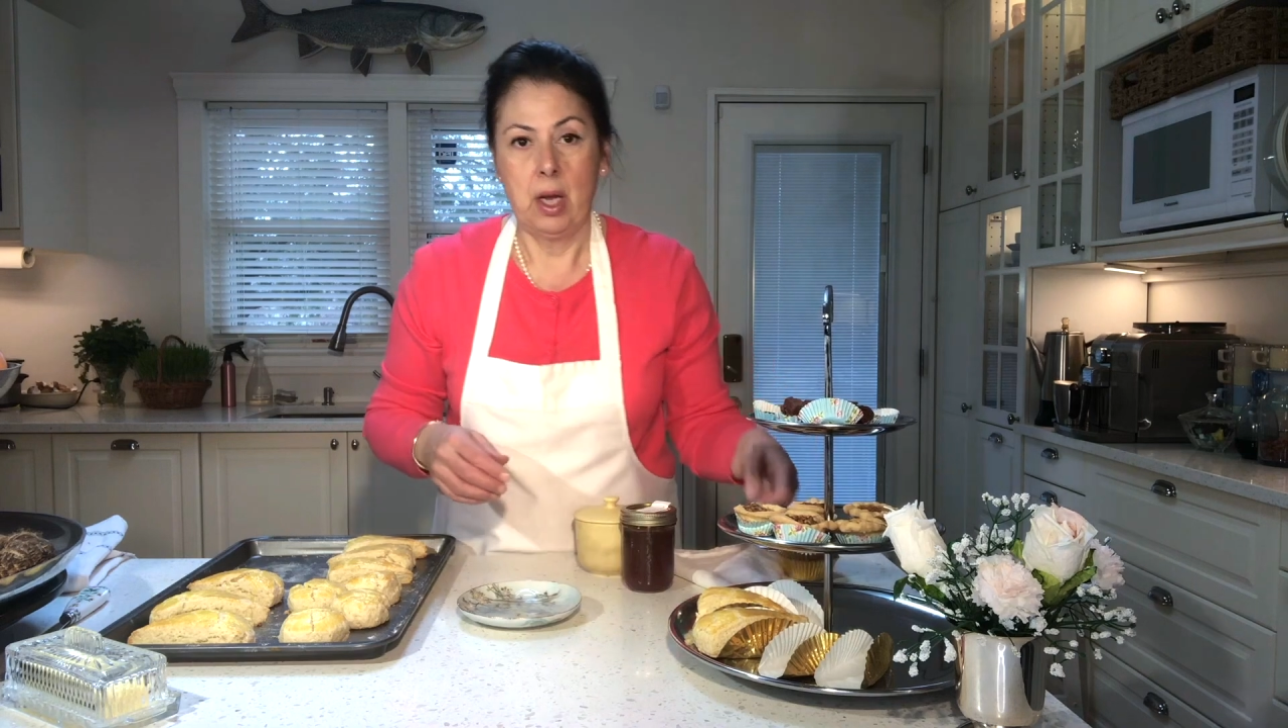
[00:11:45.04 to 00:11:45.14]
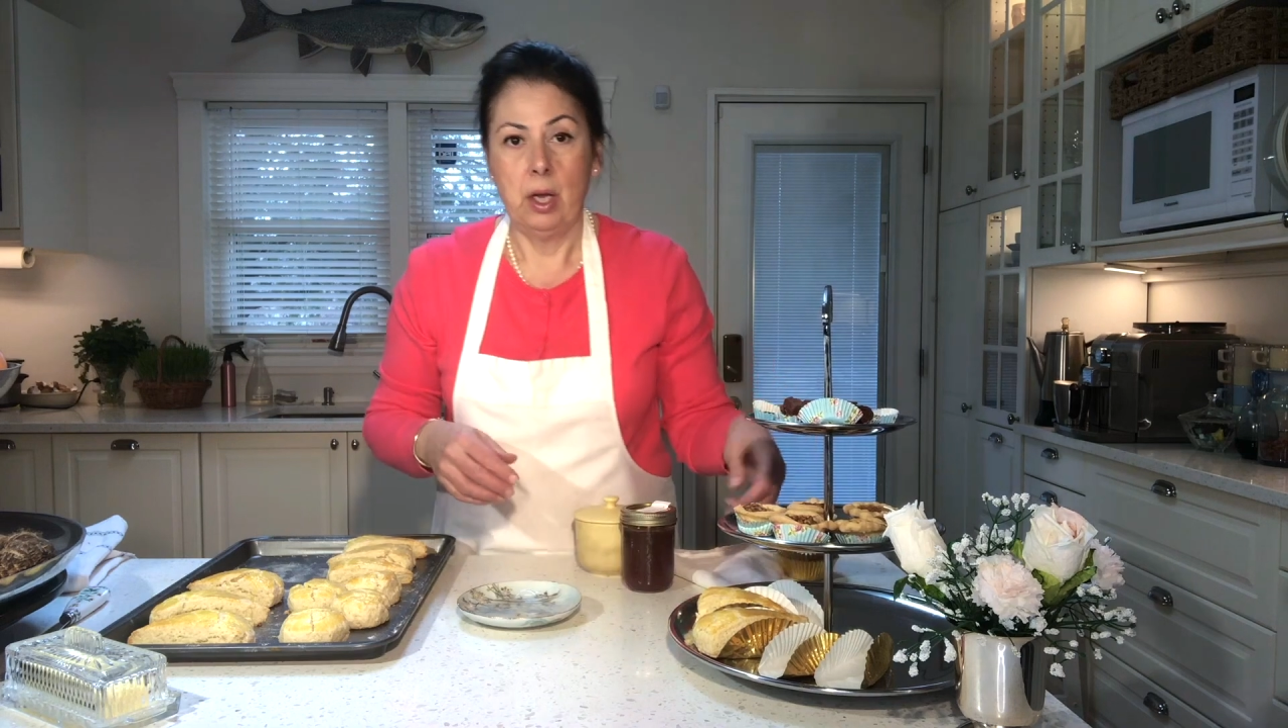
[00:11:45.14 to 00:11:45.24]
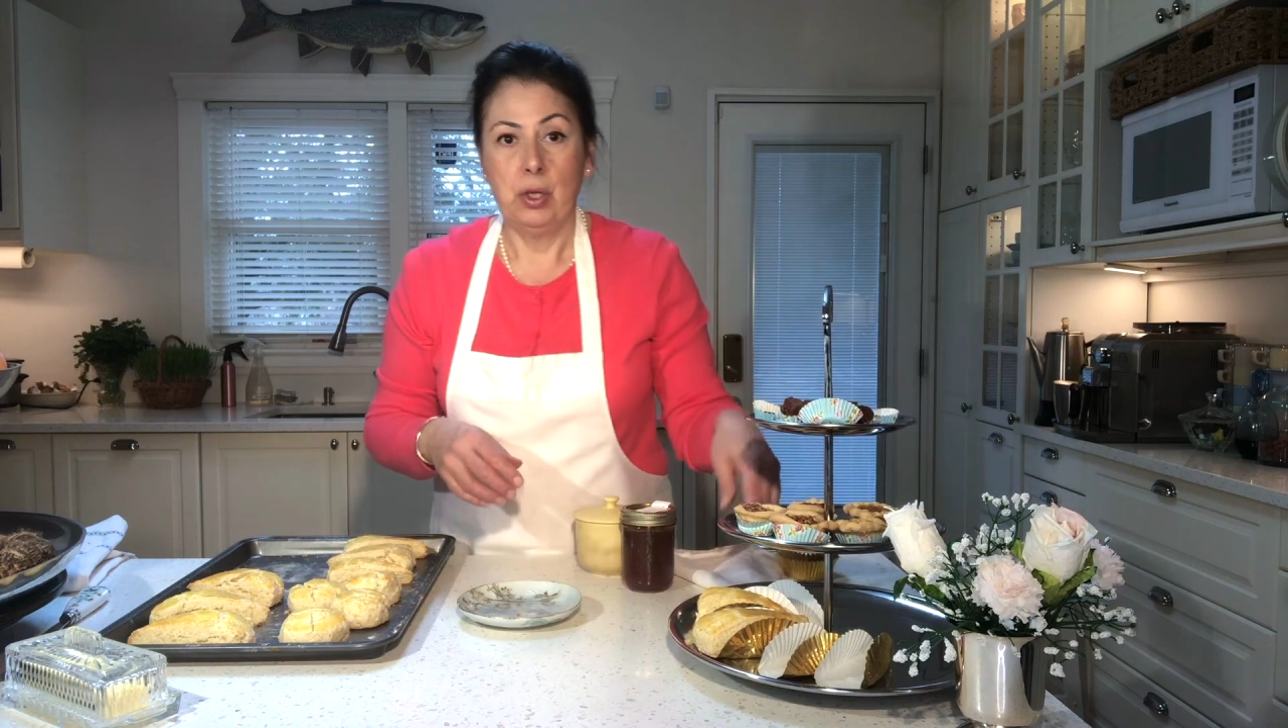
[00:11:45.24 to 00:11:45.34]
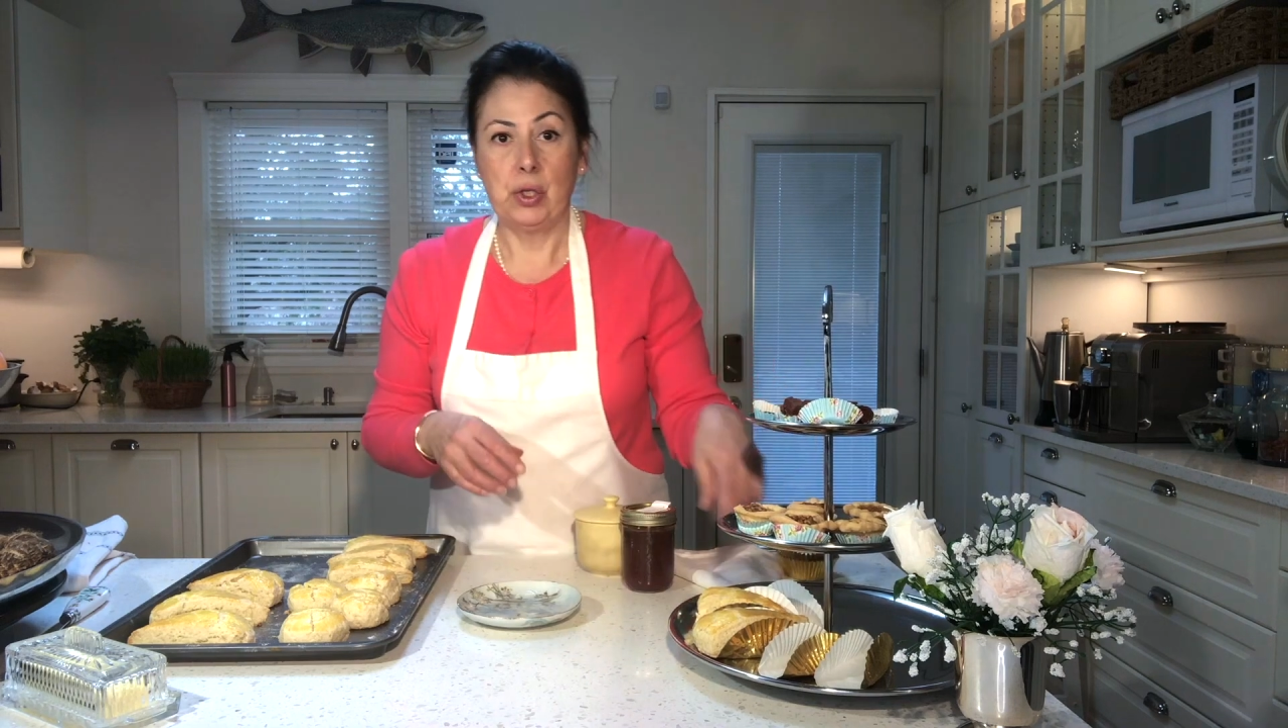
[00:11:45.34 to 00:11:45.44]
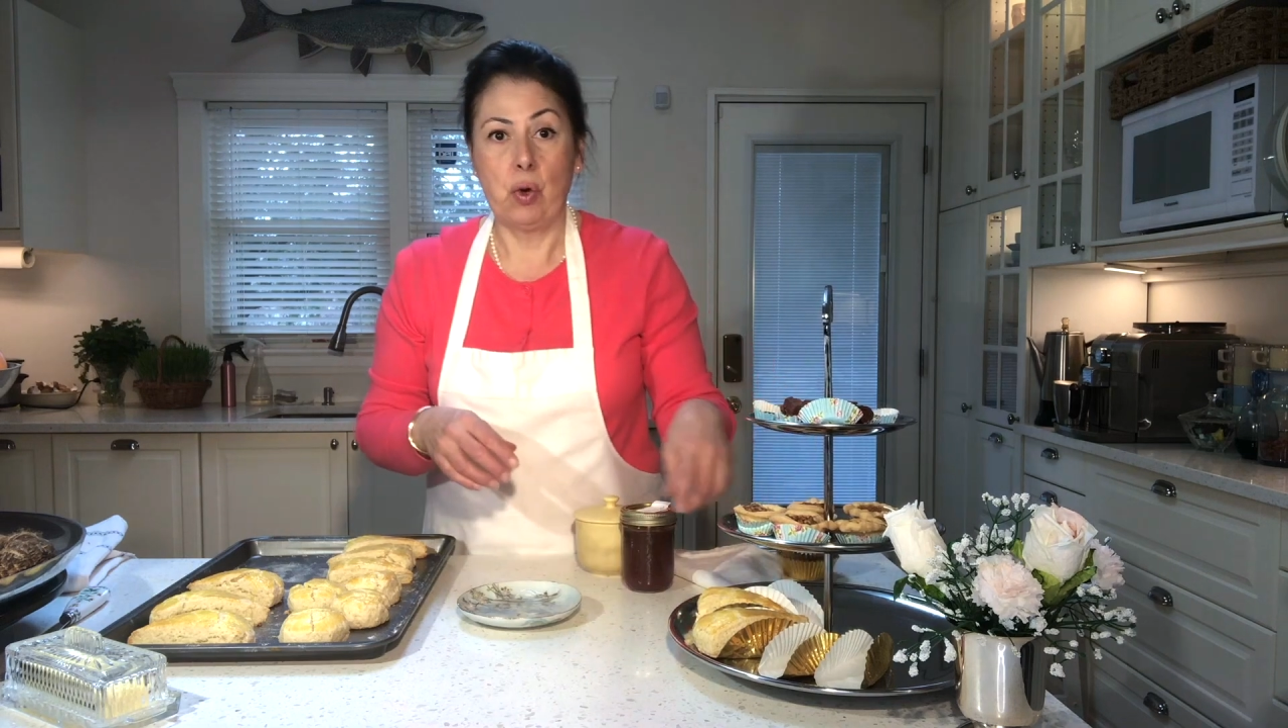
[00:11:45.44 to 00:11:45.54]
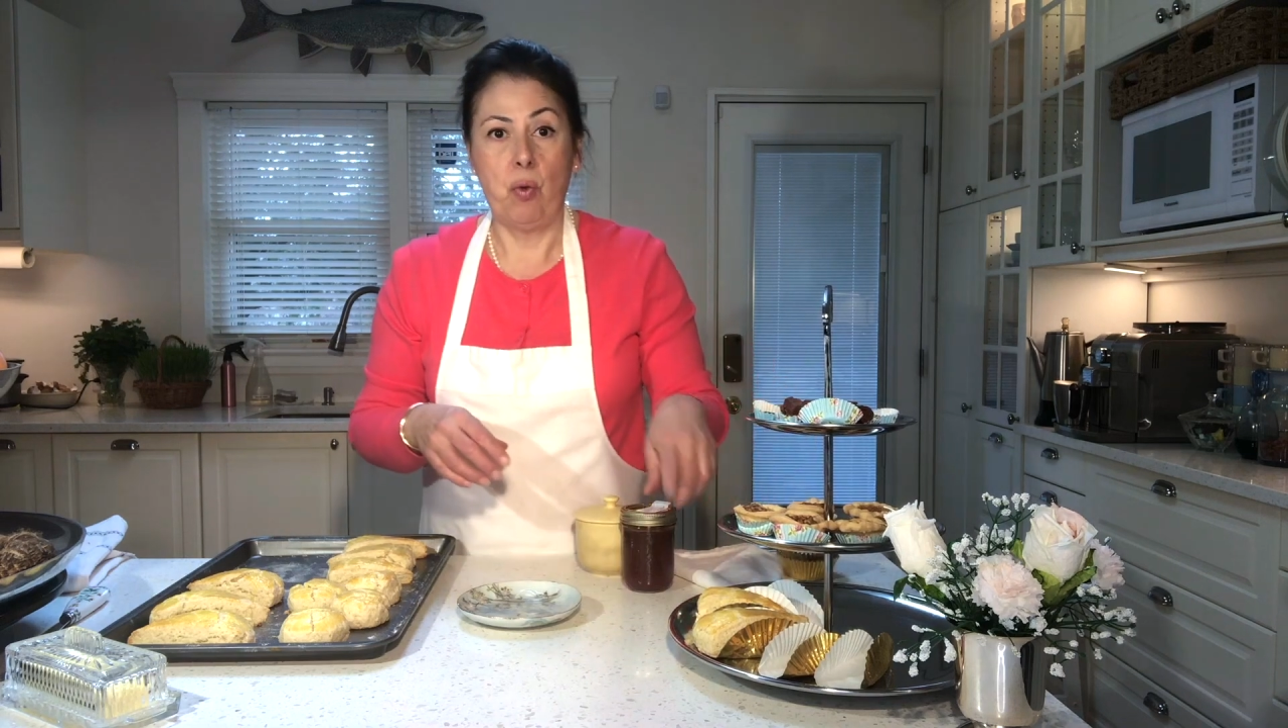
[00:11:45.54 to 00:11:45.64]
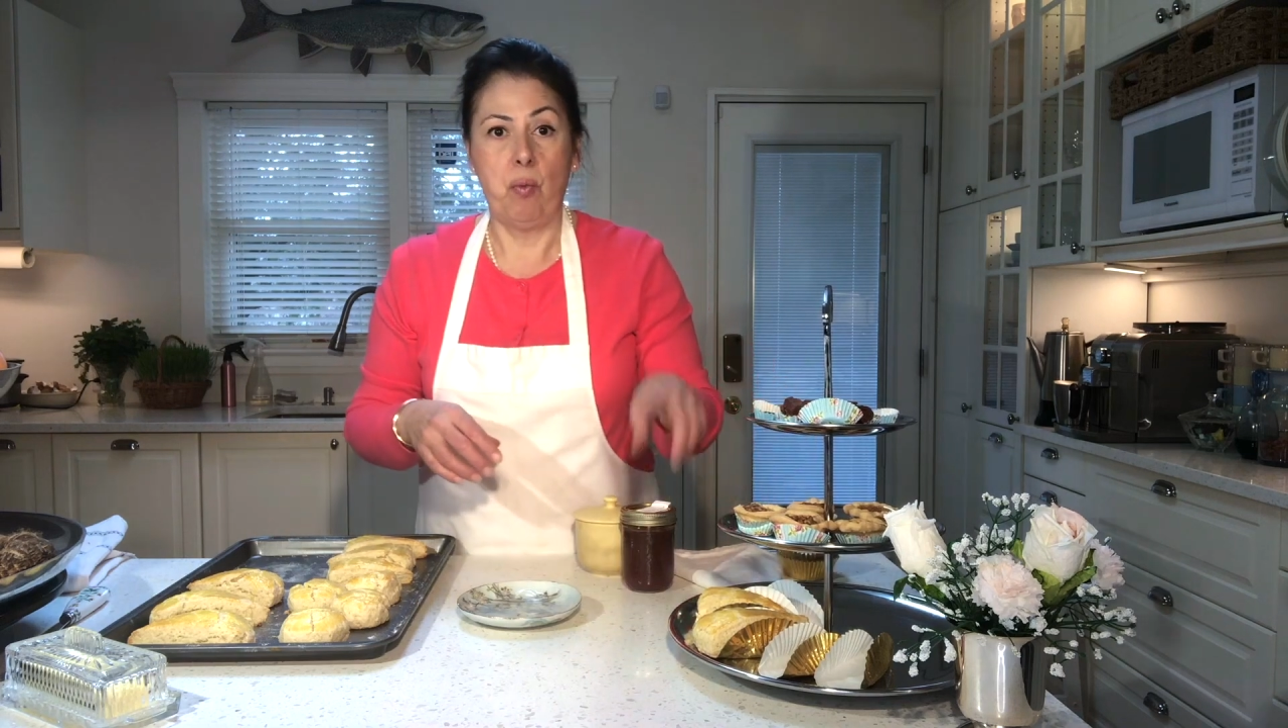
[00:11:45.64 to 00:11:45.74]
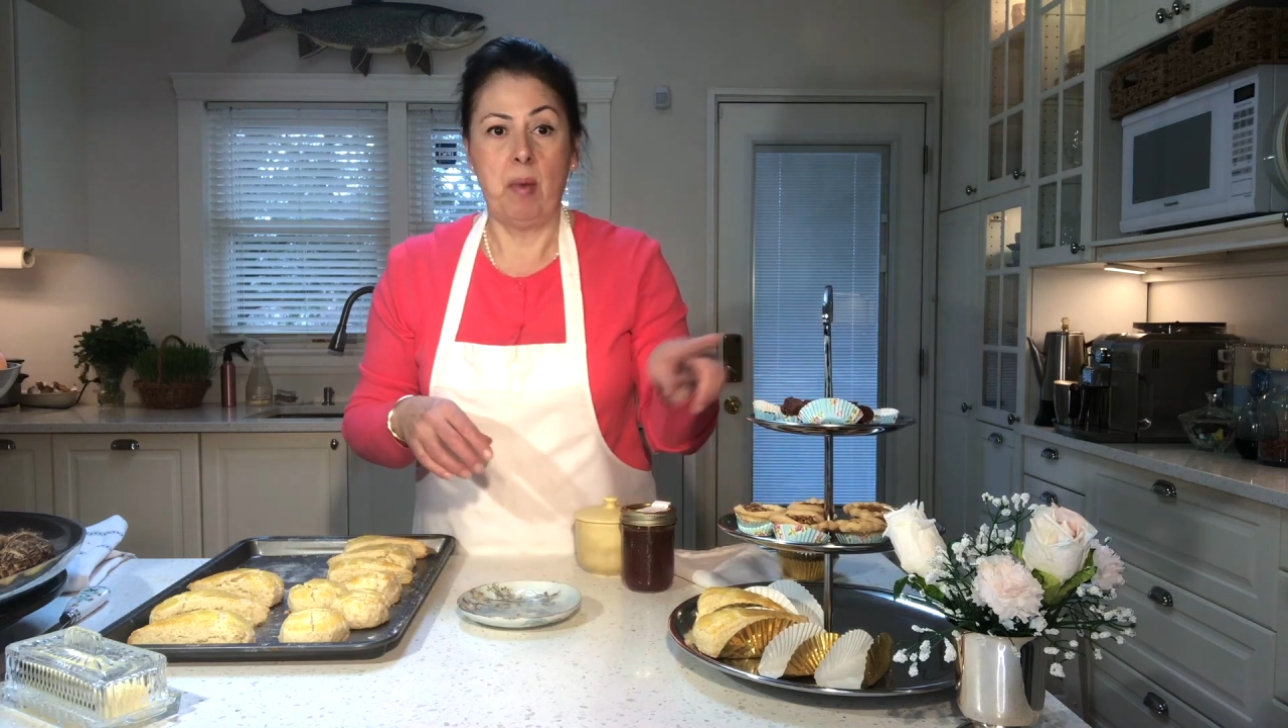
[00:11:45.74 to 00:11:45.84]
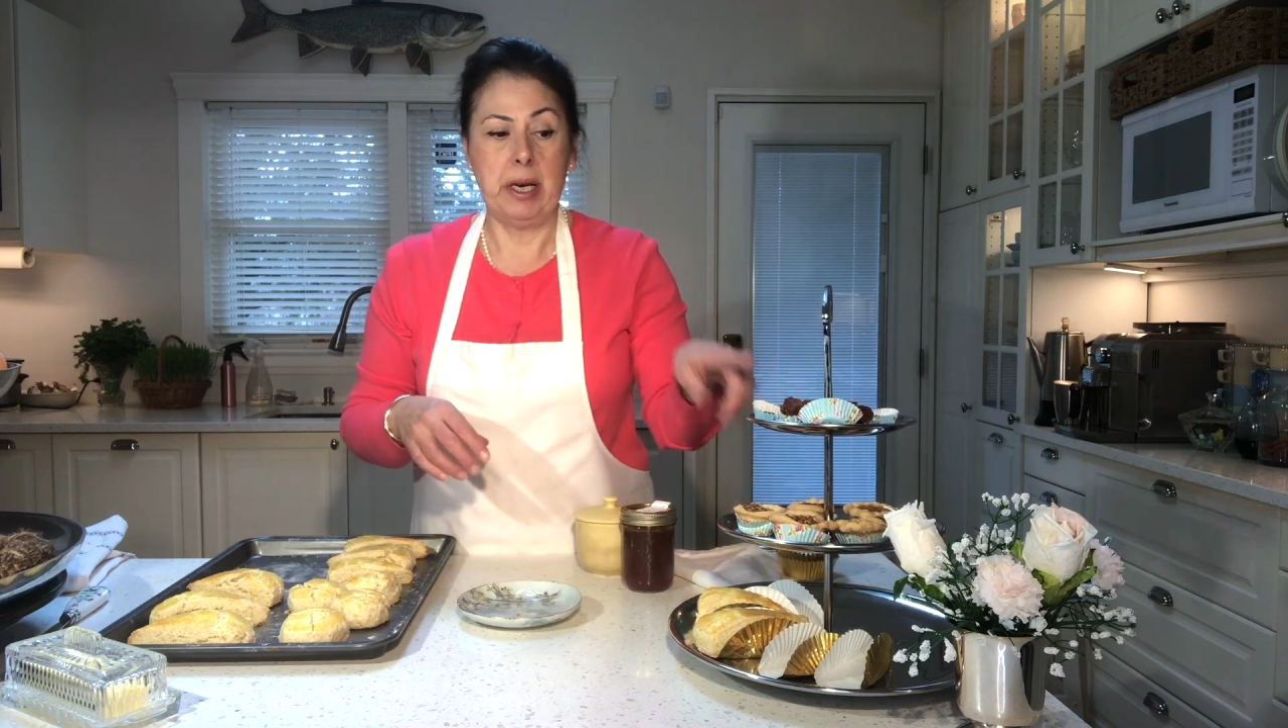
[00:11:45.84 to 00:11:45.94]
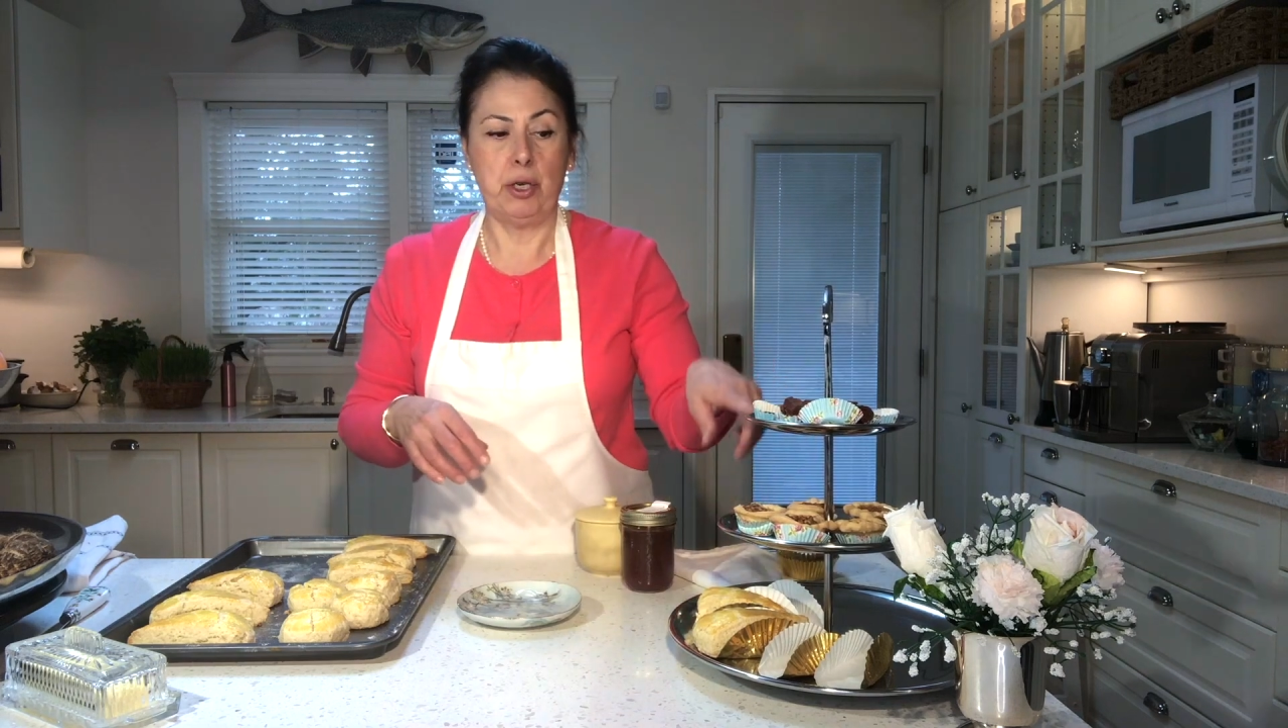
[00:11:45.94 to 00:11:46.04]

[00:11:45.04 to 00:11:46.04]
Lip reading: So my